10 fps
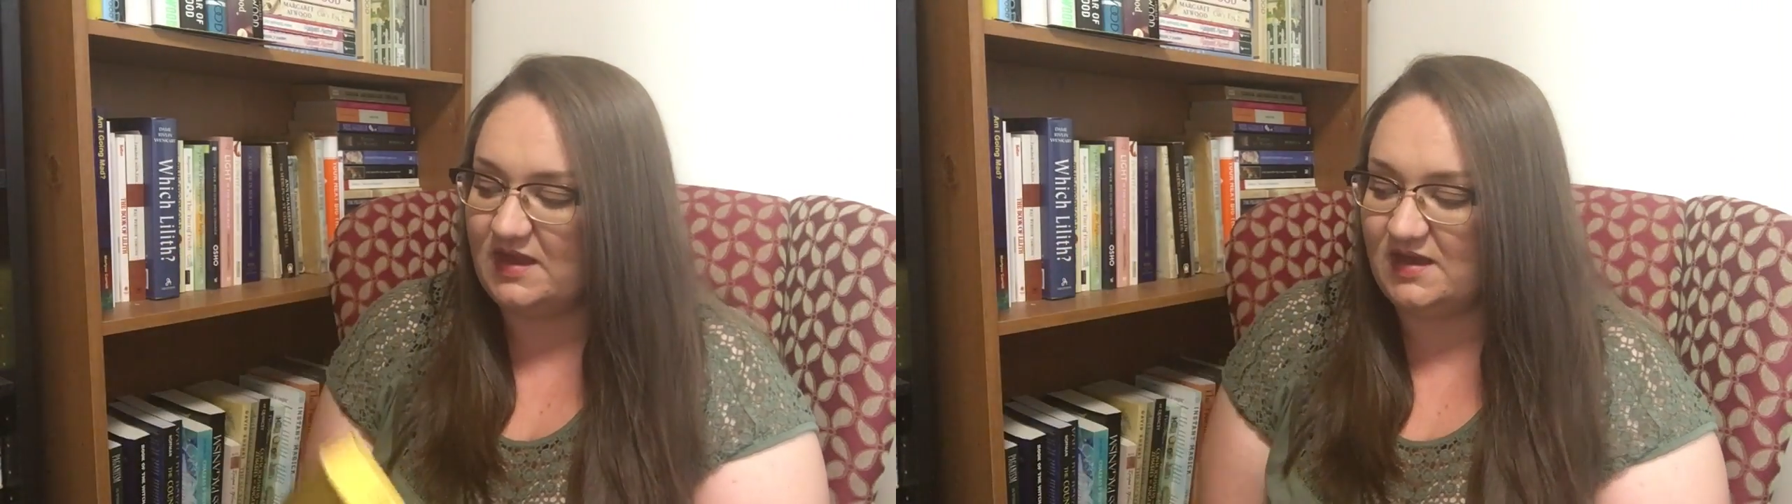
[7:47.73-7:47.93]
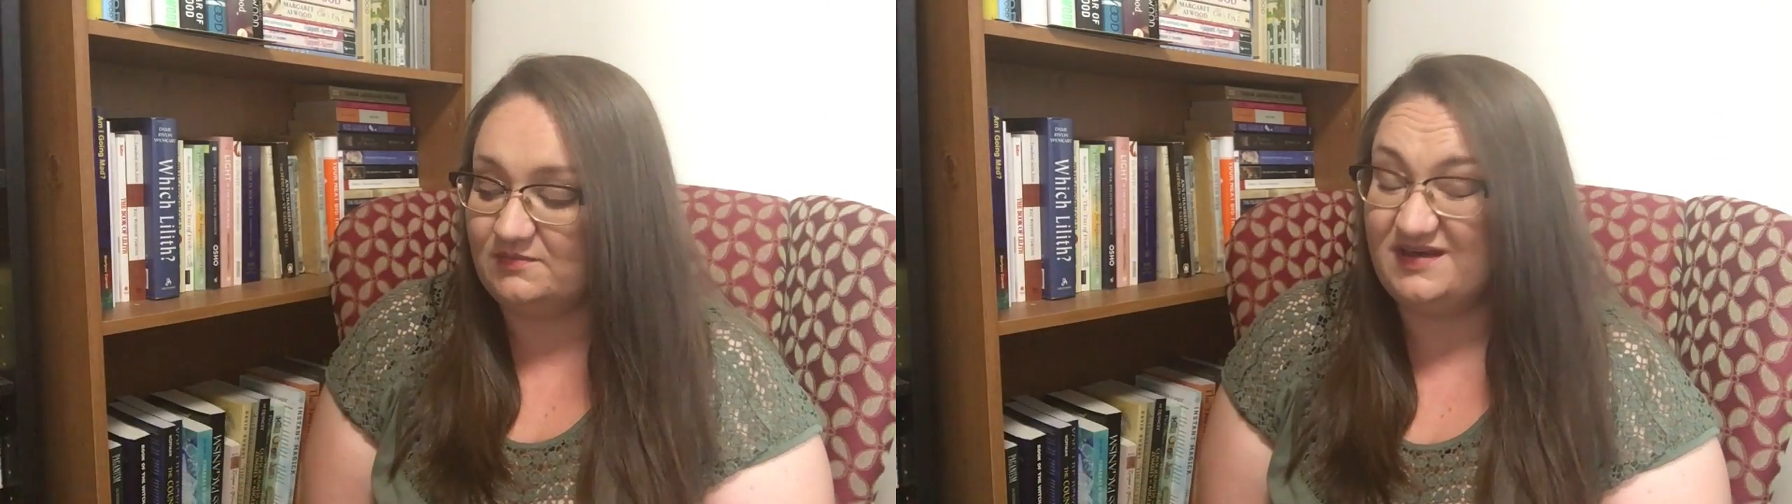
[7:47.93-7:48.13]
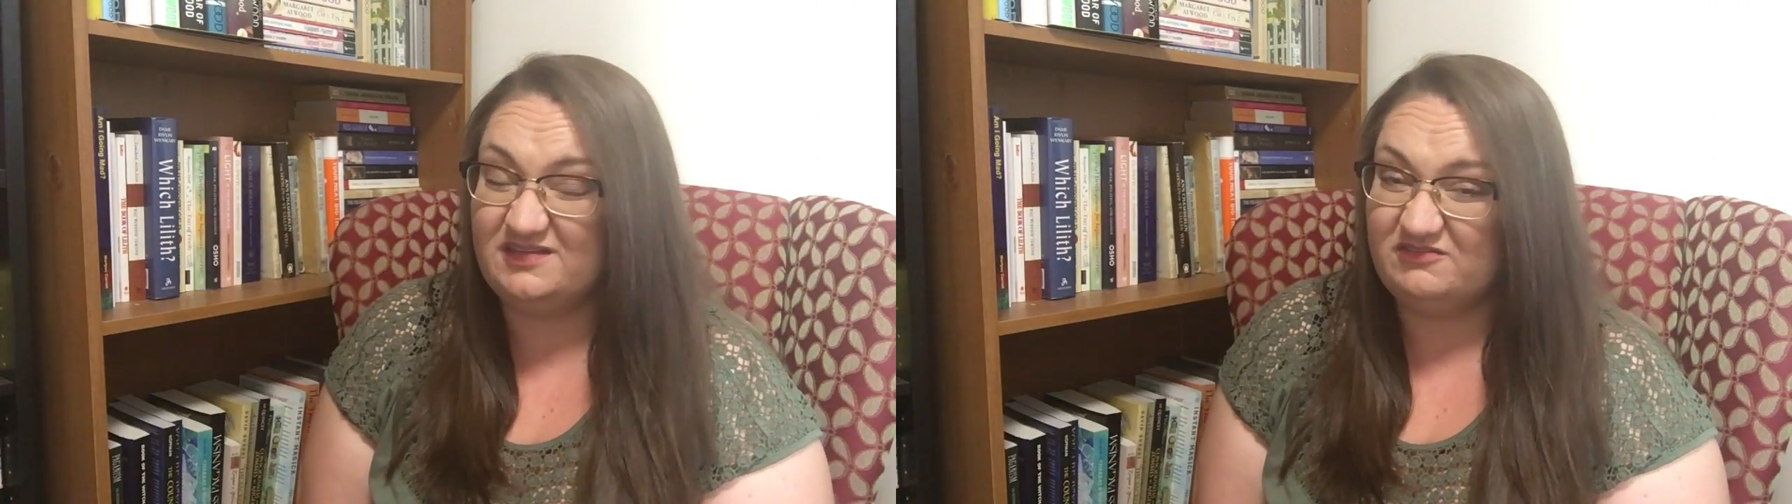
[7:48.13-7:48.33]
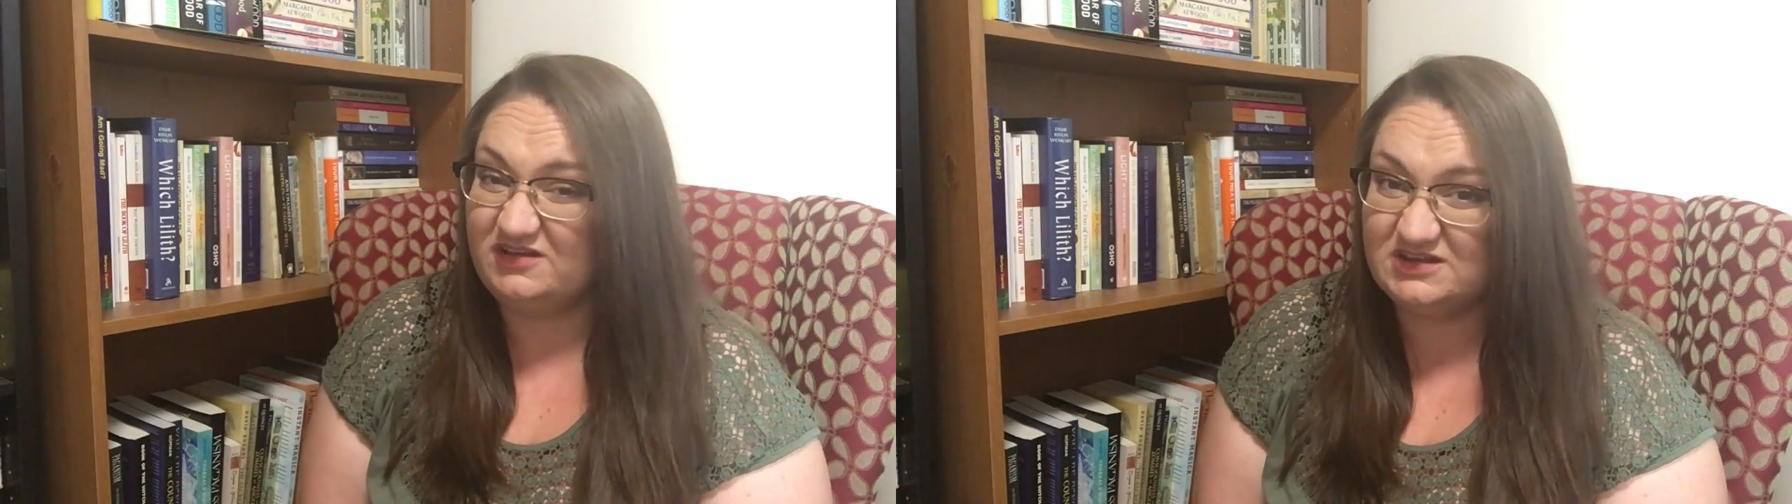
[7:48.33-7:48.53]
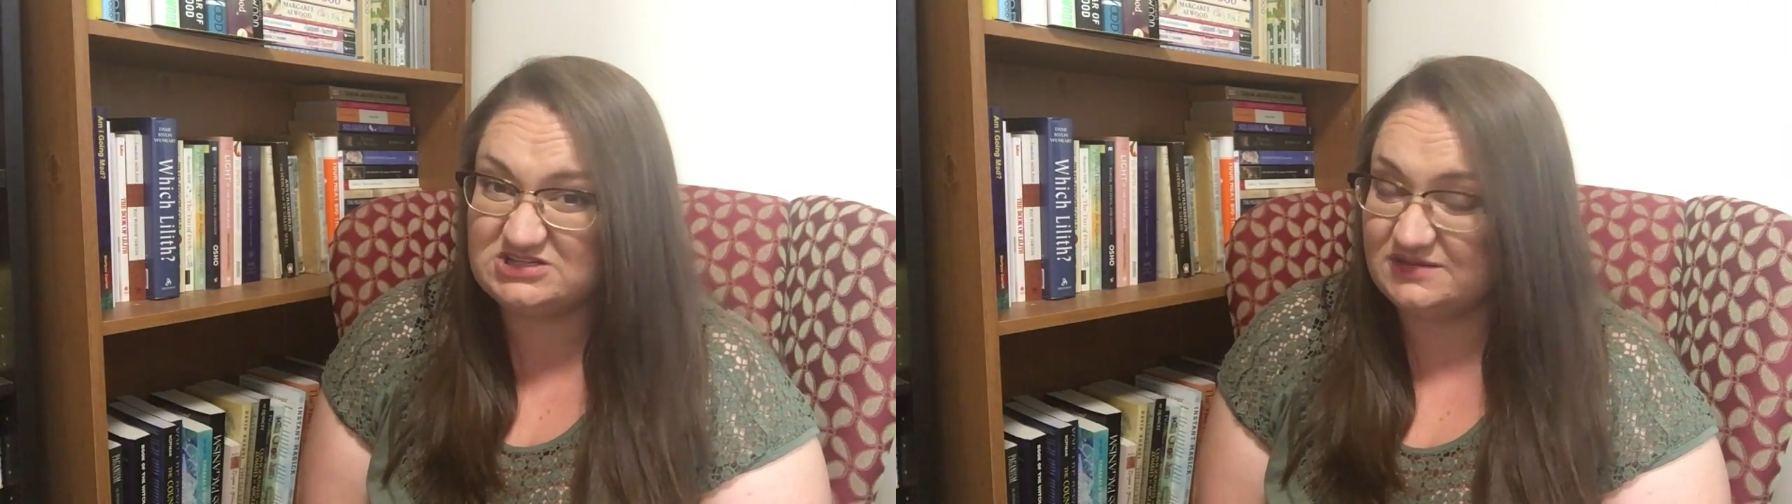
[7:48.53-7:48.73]
and they're
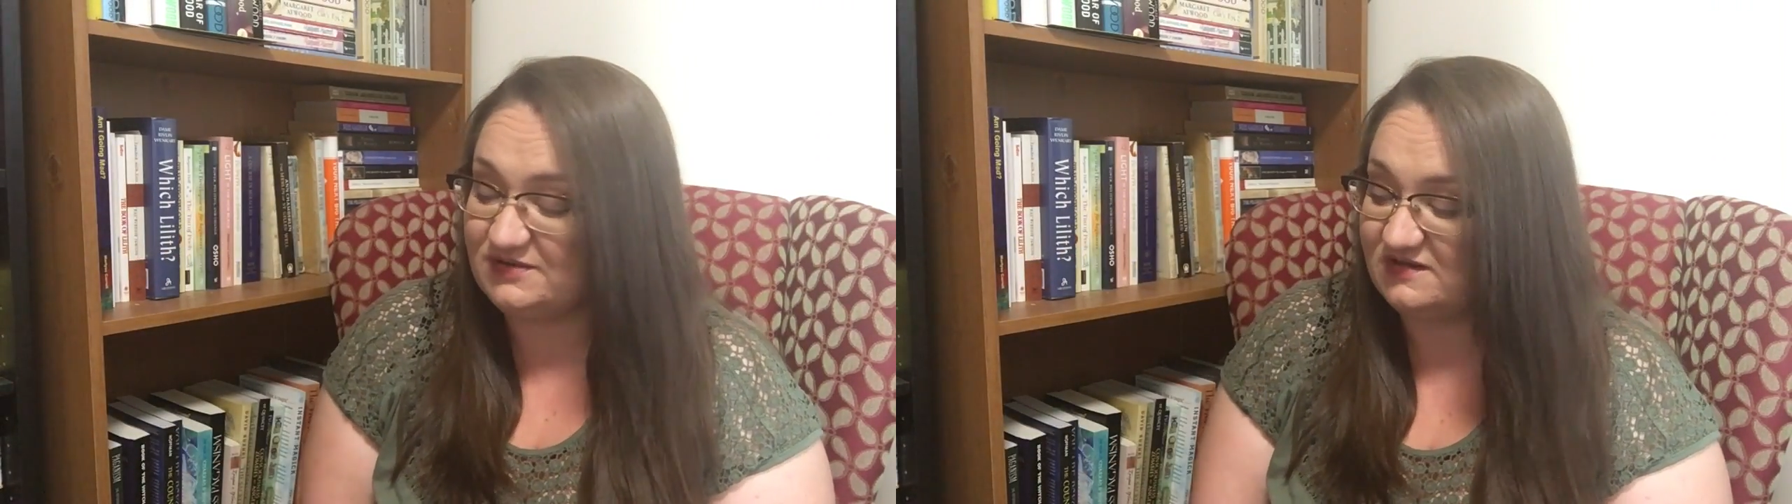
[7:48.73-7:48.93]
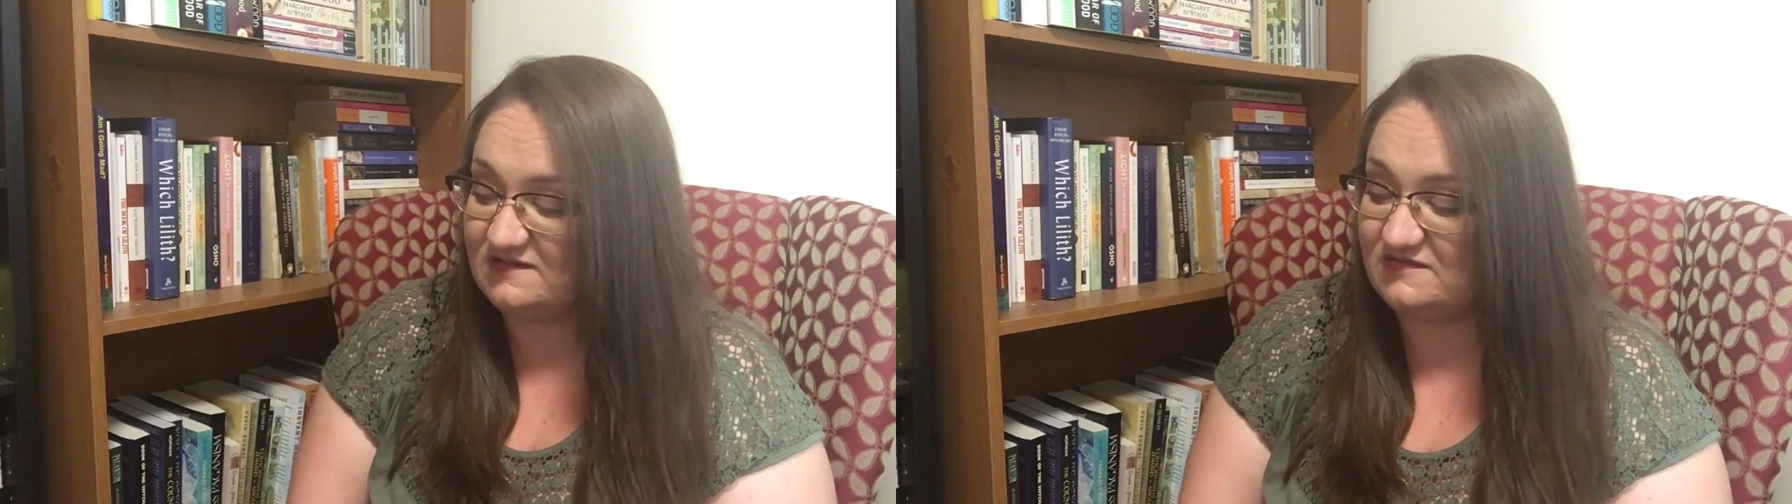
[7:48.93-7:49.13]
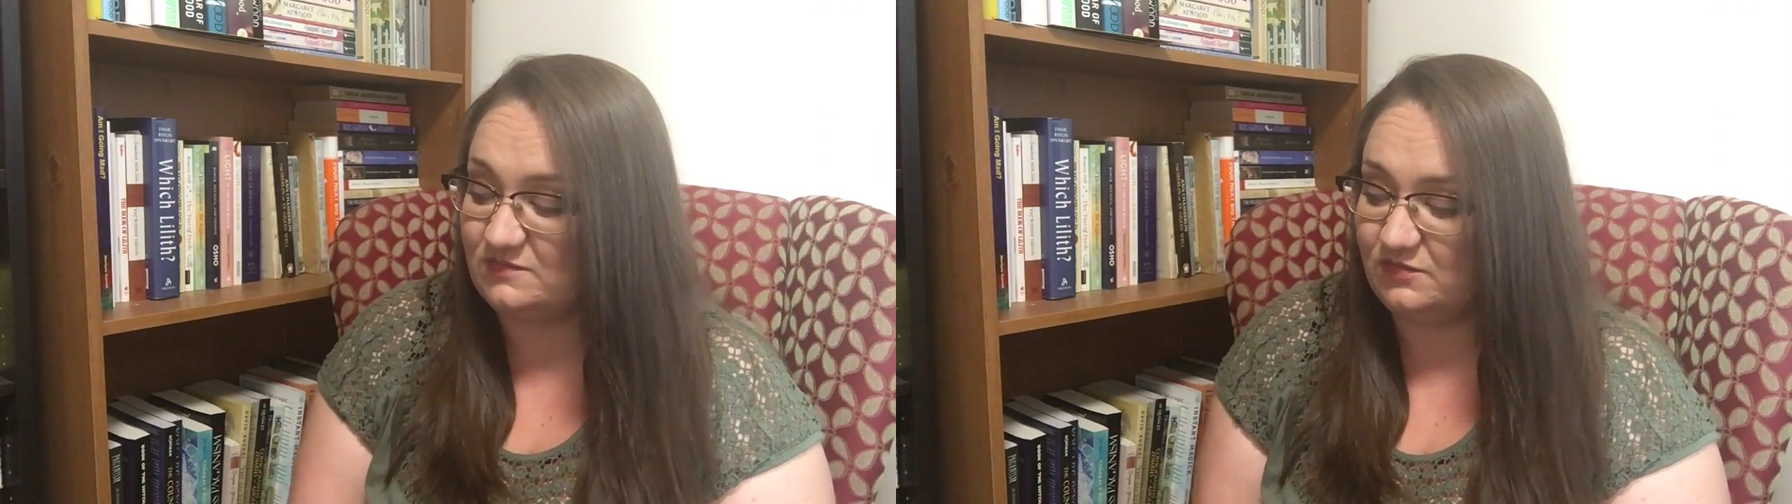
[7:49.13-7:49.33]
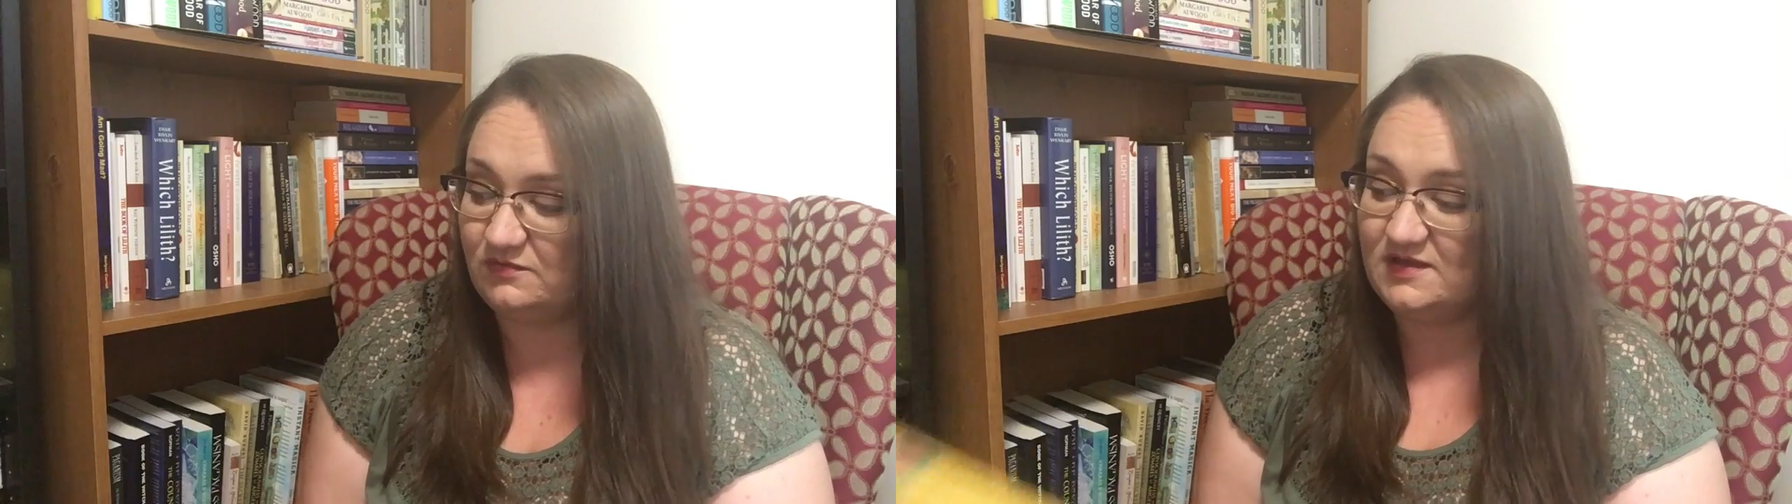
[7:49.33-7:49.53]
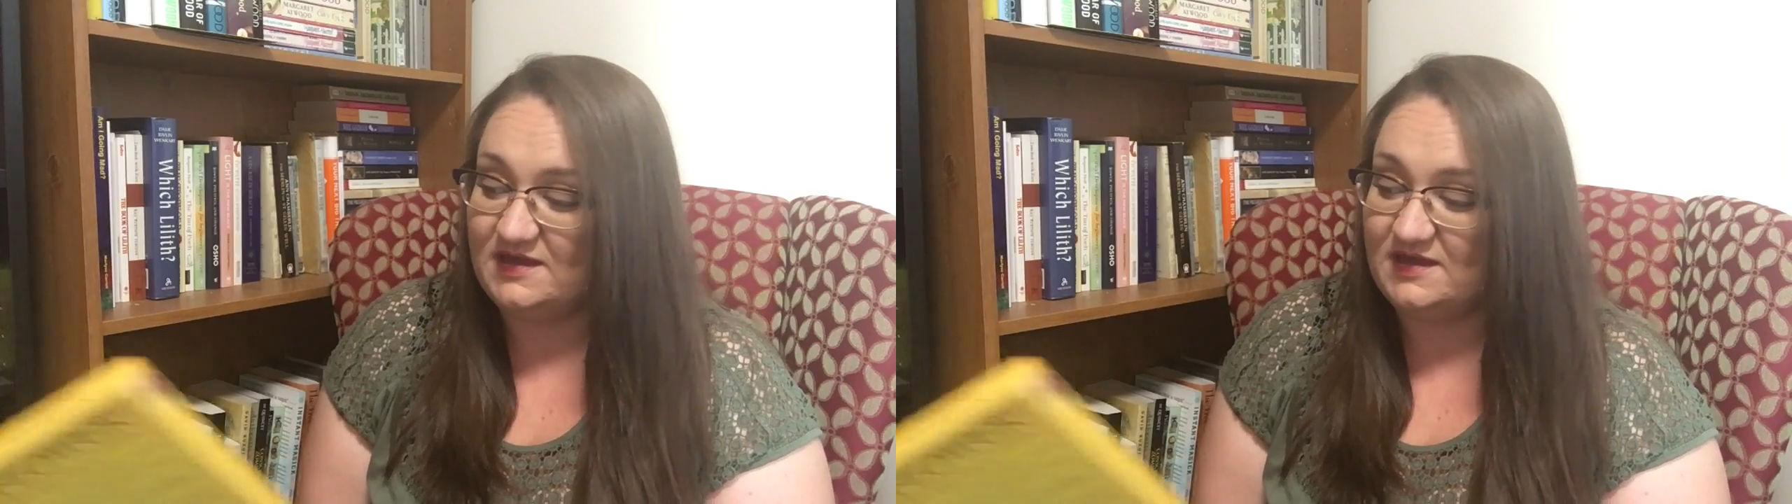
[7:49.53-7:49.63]
really cheap and accessible.